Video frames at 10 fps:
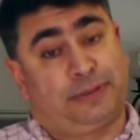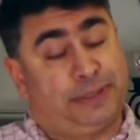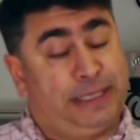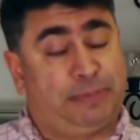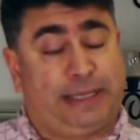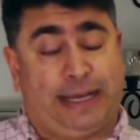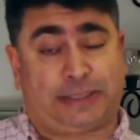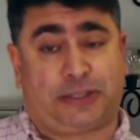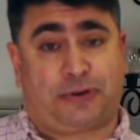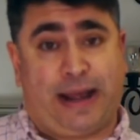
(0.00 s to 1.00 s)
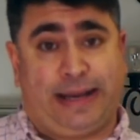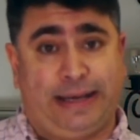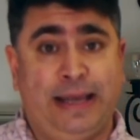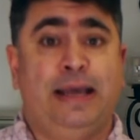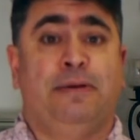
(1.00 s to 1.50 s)
Team takes the
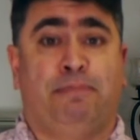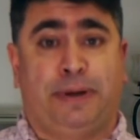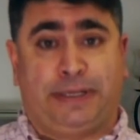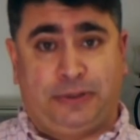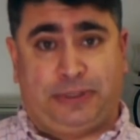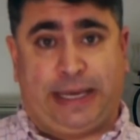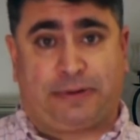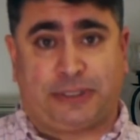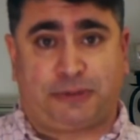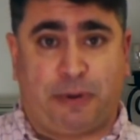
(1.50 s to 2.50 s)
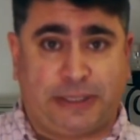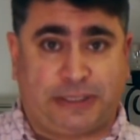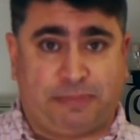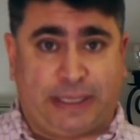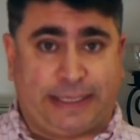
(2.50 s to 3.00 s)
credit, but you take
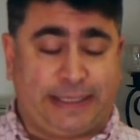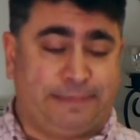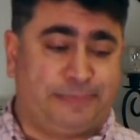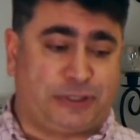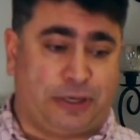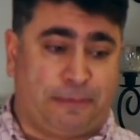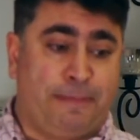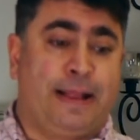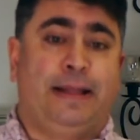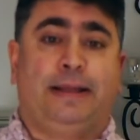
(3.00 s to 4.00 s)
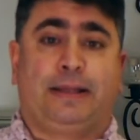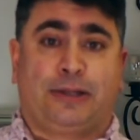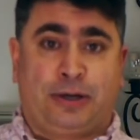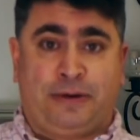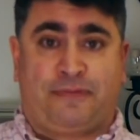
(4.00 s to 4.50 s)
responsibility. So,
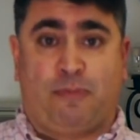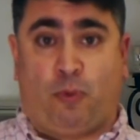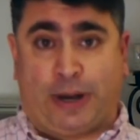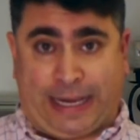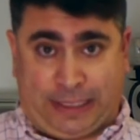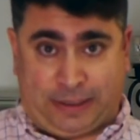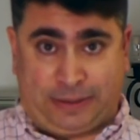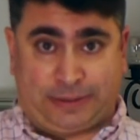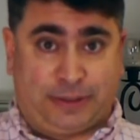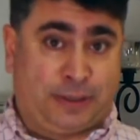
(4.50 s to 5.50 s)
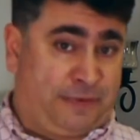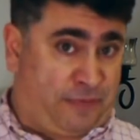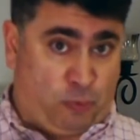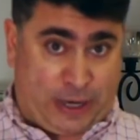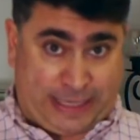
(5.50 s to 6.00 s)
learn from what I learned, learn
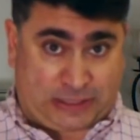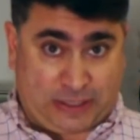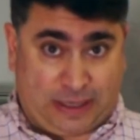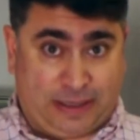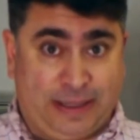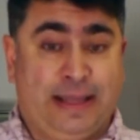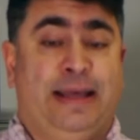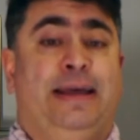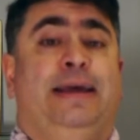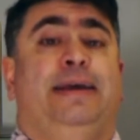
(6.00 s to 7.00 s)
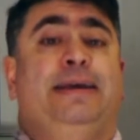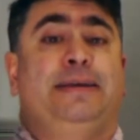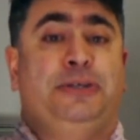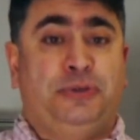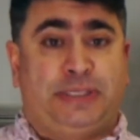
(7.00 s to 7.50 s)
from what I saw,
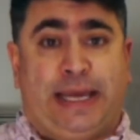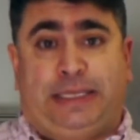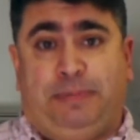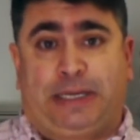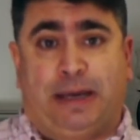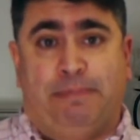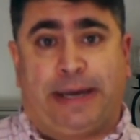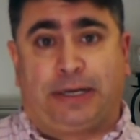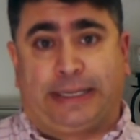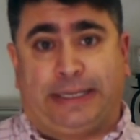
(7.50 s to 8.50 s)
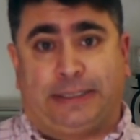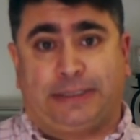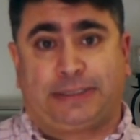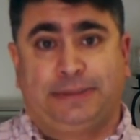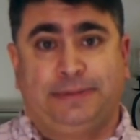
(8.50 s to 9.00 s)
use that to become better
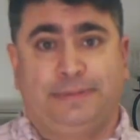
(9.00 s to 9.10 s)
leaders.